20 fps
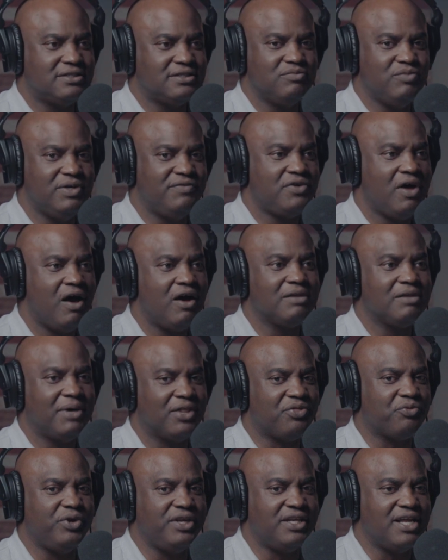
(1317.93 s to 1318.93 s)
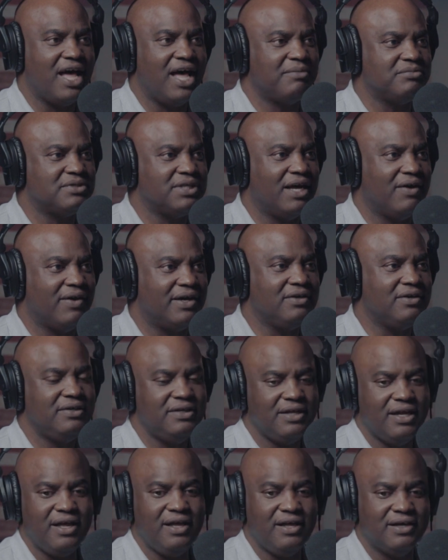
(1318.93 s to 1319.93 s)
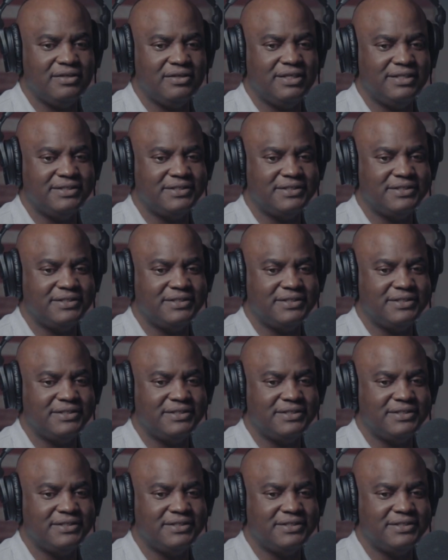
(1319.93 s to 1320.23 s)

we've talked about 3 times now. I go, yeah.